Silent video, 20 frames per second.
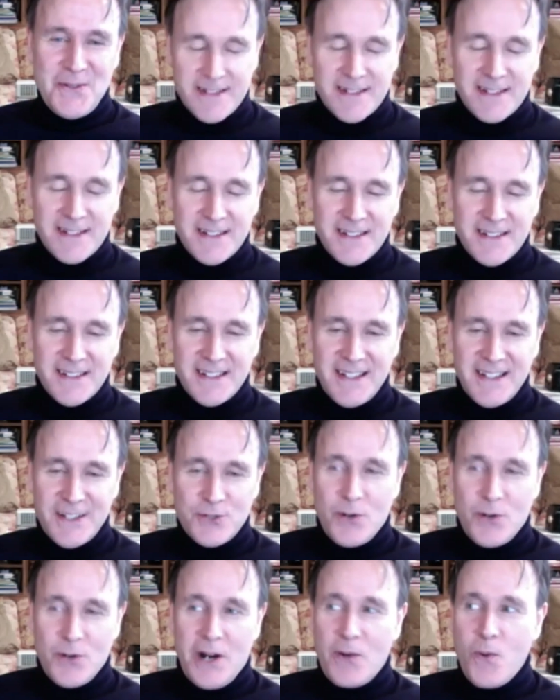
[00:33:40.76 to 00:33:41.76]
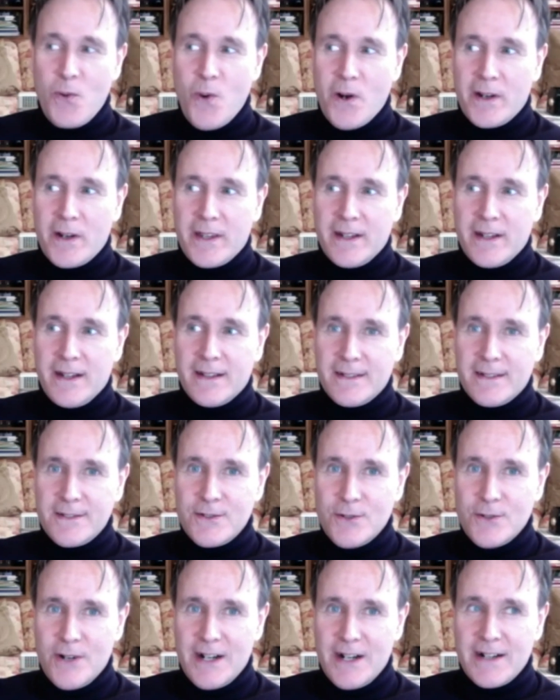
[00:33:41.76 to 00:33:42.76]
you are working and
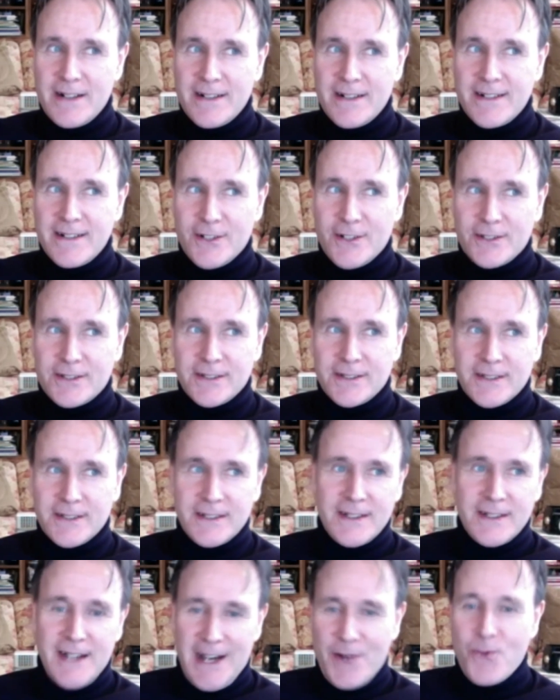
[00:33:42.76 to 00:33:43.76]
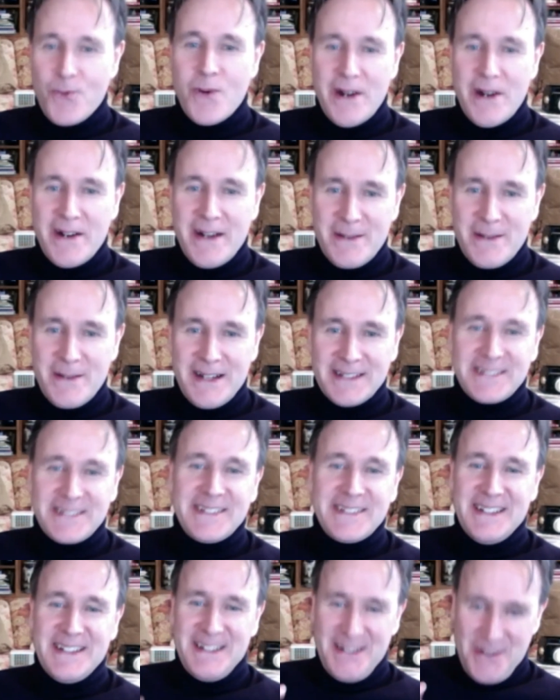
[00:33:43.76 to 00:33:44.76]
you are not aware about.
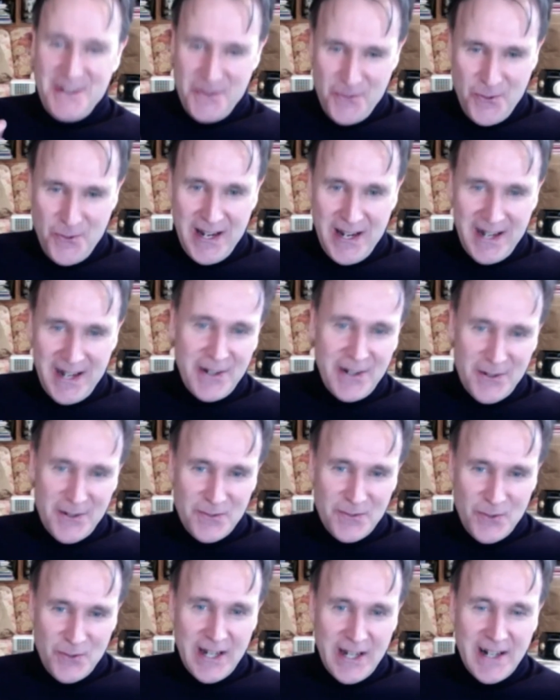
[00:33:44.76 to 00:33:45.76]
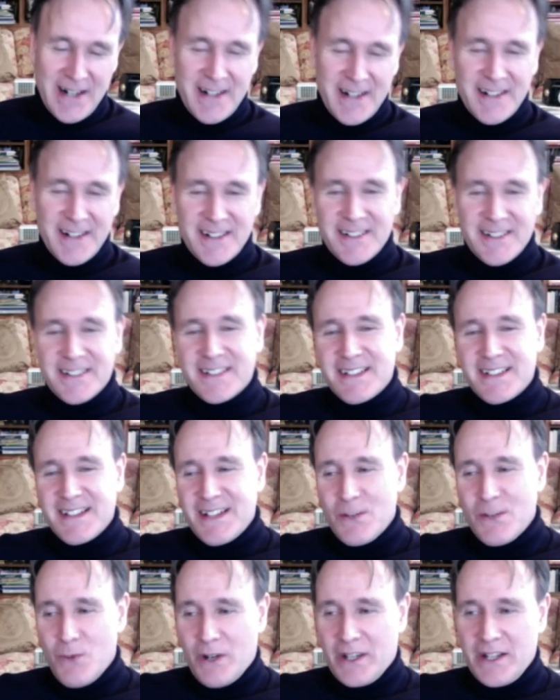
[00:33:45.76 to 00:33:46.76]
We are
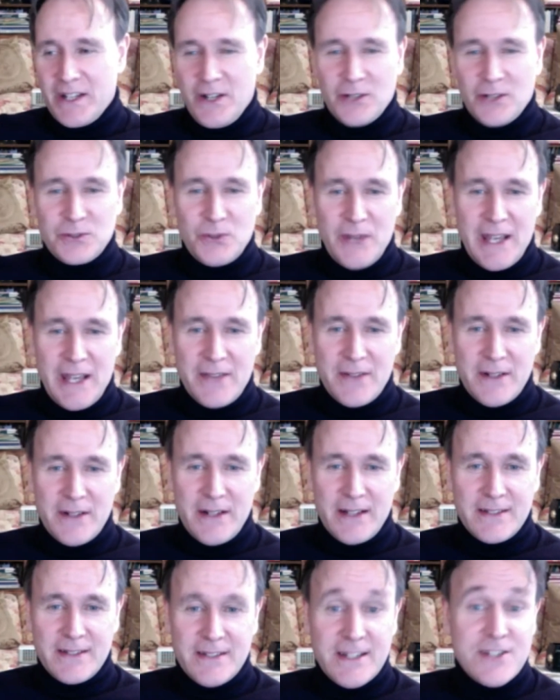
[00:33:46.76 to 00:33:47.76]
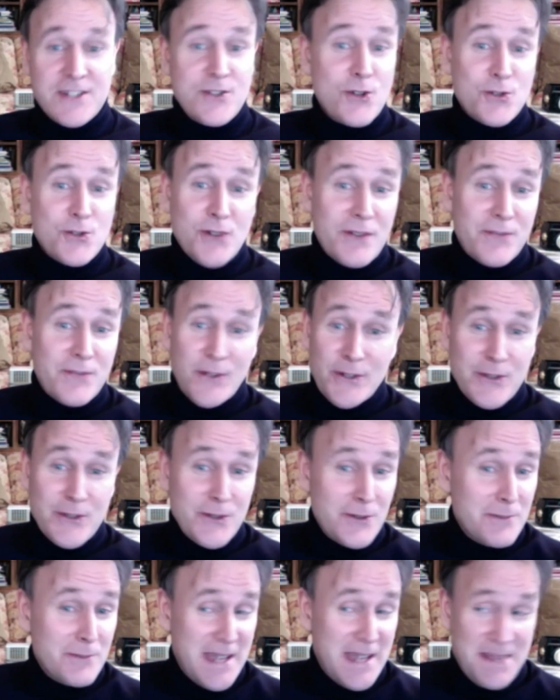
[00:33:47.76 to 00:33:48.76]
working all together, and it's usual for
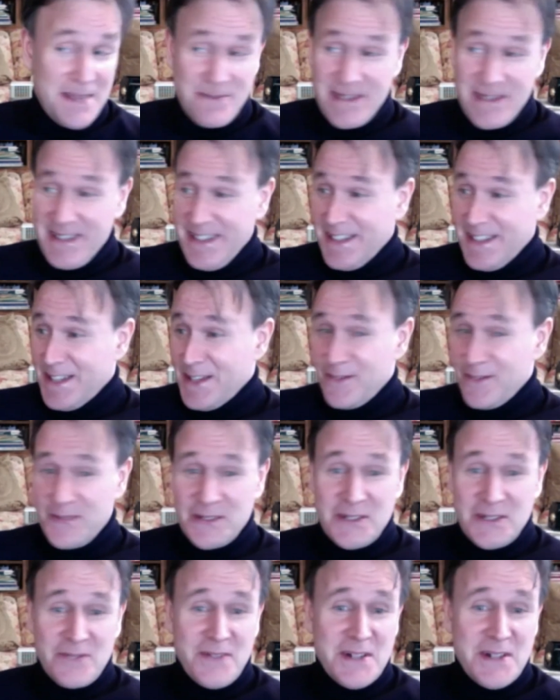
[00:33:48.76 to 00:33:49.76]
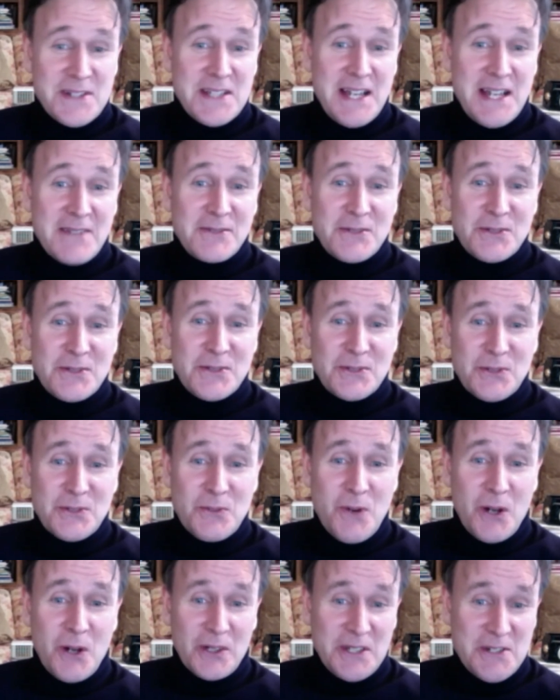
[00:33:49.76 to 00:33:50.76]
you maybe from the first time to
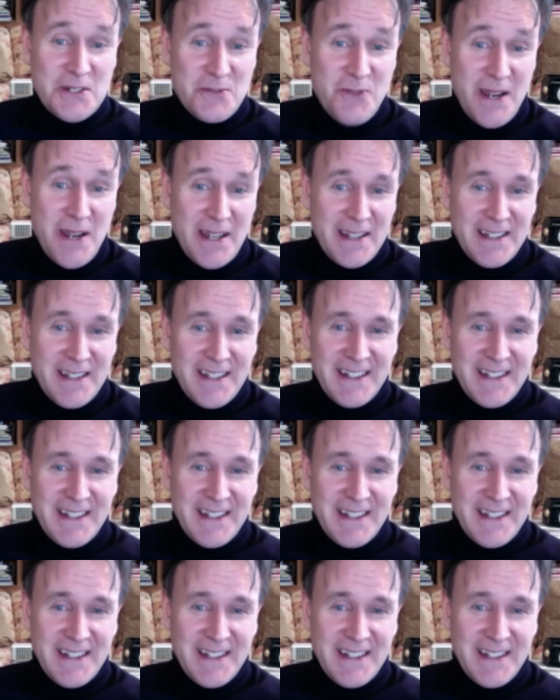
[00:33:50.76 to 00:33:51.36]
work this way,